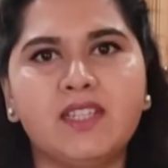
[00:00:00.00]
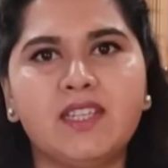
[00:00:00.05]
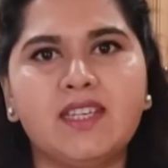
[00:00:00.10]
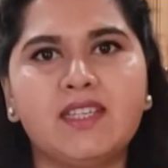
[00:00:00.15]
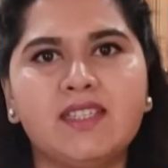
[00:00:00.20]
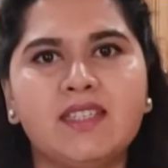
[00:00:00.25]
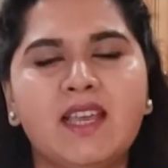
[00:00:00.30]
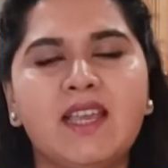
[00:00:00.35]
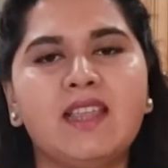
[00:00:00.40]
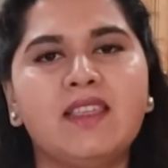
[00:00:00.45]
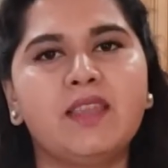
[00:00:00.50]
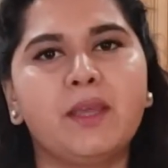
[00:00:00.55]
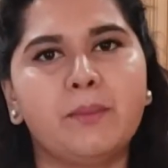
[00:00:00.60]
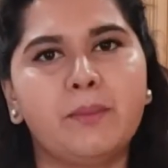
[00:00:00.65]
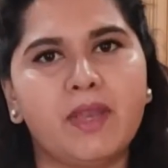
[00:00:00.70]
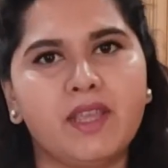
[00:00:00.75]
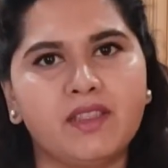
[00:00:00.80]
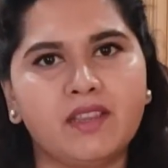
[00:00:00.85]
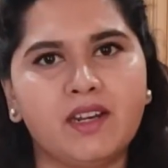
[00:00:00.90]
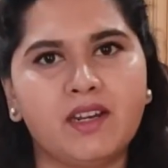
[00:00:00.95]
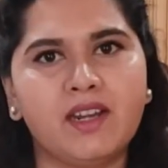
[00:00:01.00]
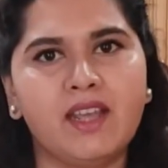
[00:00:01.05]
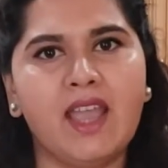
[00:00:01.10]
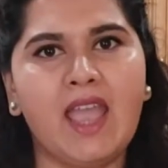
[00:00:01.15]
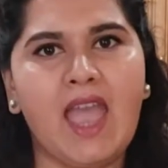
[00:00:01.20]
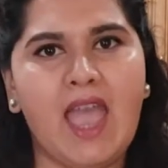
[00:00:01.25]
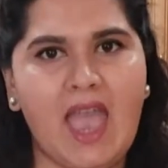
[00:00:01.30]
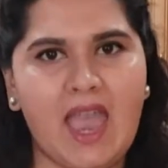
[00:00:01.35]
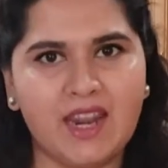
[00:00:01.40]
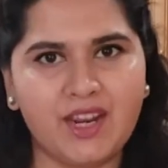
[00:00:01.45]
is the method
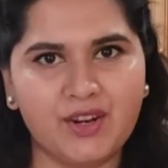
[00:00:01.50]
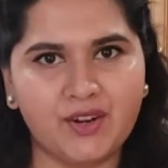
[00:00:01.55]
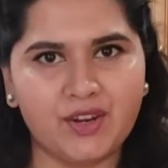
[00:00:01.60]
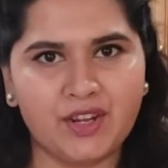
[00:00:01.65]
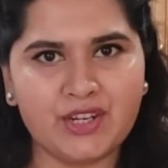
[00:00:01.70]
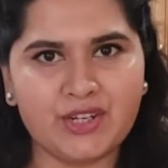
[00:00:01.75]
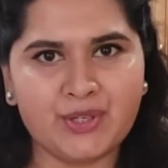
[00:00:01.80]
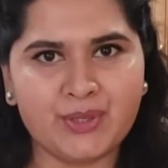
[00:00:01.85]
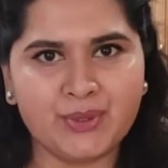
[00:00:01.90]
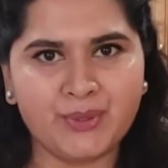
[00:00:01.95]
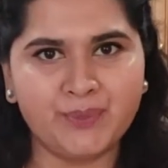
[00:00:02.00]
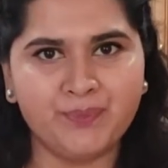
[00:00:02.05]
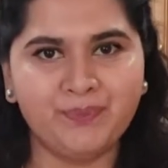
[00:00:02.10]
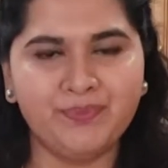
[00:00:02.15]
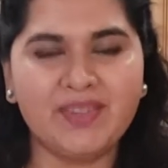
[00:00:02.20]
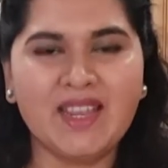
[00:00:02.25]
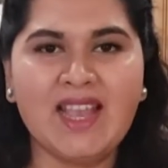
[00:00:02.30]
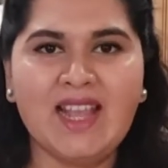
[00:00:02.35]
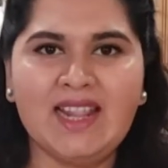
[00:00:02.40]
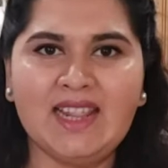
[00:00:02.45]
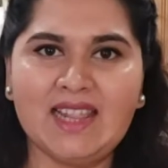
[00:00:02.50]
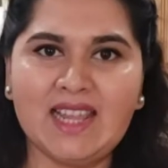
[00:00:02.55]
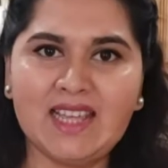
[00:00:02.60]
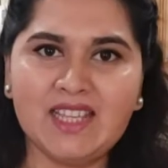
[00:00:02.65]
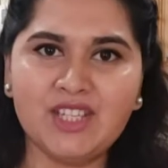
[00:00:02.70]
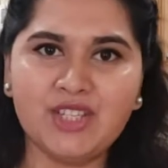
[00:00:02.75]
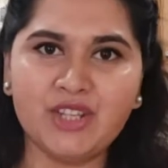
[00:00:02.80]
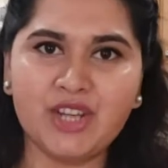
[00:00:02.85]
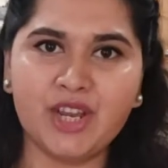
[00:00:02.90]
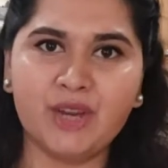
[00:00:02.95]
and a ratio.
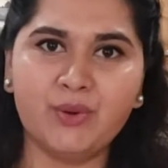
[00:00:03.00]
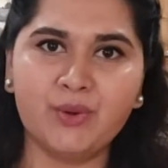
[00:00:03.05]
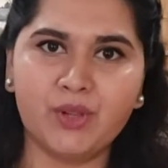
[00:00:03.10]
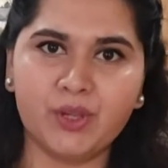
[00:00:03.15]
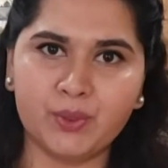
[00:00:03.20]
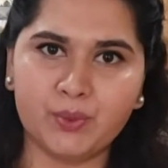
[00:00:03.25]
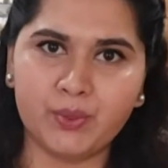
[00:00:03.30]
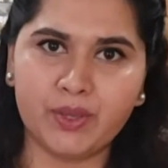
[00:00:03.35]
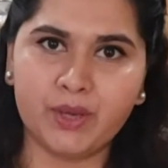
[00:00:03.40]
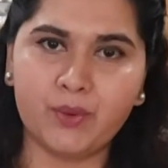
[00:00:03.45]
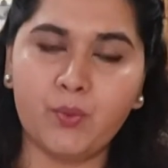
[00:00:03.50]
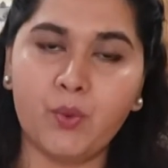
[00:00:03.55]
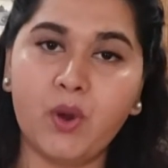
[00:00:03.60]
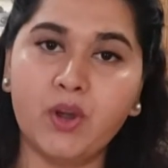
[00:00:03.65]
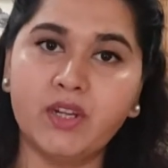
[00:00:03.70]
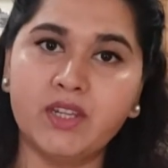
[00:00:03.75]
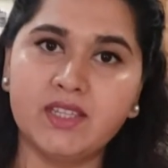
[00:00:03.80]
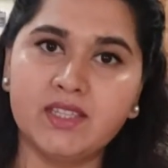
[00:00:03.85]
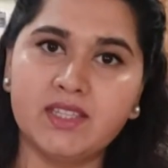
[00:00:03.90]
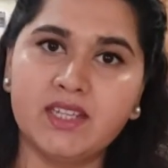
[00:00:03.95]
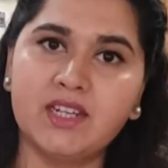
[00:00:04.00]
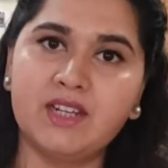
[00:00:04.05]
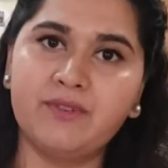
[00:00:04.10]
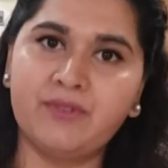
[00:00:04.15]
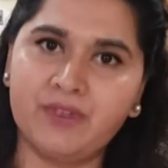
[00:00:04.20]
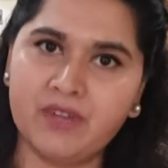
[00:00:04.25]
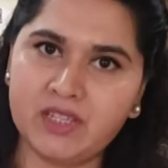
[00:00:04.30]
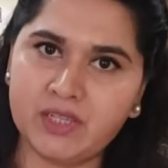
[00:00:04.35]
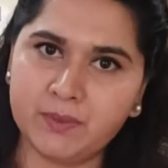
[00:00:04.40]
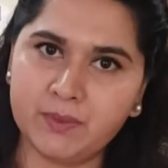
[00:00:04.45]
Let's check real quick what is the
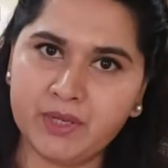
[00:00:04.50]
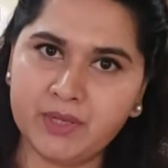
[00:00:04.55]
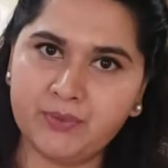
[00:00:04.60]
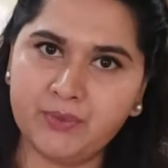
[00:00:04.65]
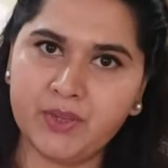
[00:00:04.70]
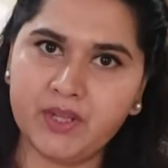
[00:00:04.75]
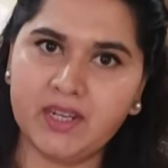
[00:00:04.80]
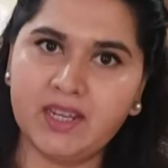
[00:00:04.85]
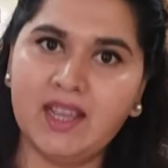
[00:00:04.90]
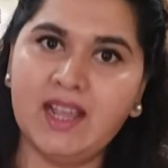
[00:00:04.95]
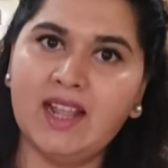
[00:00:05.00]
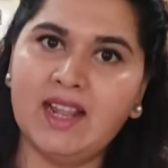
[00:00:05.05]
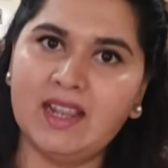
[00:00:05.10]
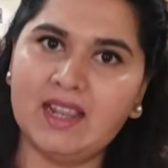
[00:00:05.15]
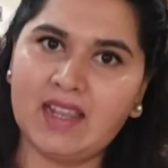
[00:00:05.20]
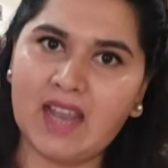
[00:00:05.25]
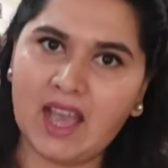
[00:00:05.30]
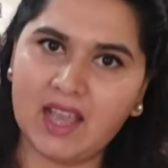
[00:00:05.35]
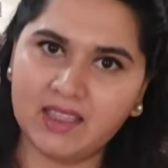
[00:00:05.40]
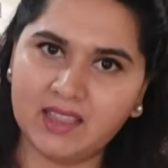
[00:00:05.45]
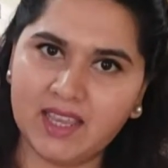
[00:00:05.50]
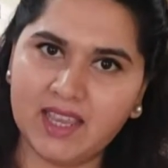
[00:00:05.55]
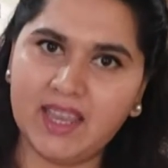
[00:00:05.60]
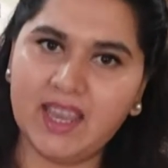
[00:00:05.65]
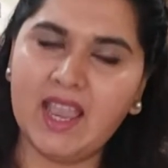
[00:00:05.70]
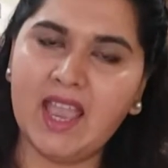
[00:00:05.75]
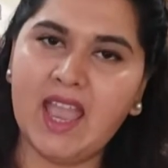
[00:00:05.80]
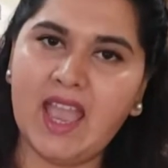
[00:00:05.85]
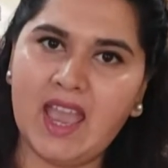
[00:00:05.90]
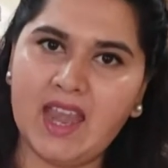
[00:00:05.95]
difference between
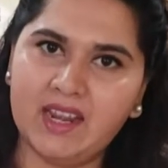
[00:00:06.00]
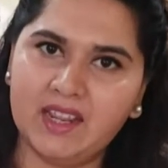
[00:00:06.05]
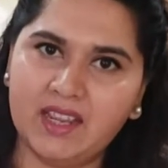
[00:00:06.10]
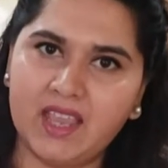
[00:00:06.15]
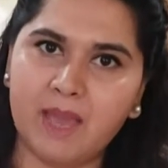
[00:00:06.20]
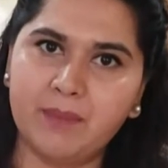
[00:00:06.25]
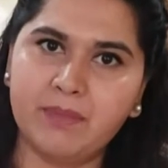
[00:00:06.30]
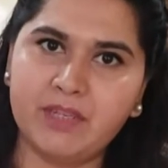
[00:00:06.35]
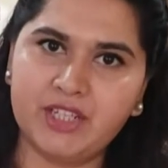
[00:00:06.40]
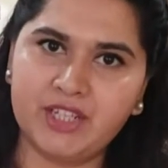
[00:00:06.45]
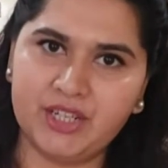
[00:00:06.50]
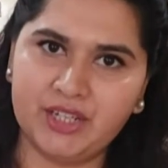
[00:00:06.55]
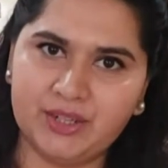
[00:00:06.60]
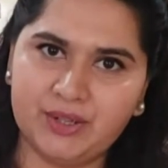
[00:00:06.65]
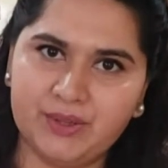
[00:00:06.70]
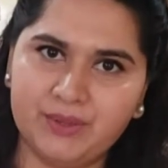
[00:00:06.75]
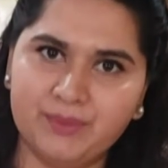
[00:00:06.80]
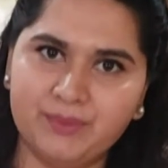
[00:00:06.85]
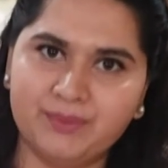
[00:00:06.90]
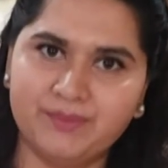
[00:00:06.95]
latte and a cappuccino.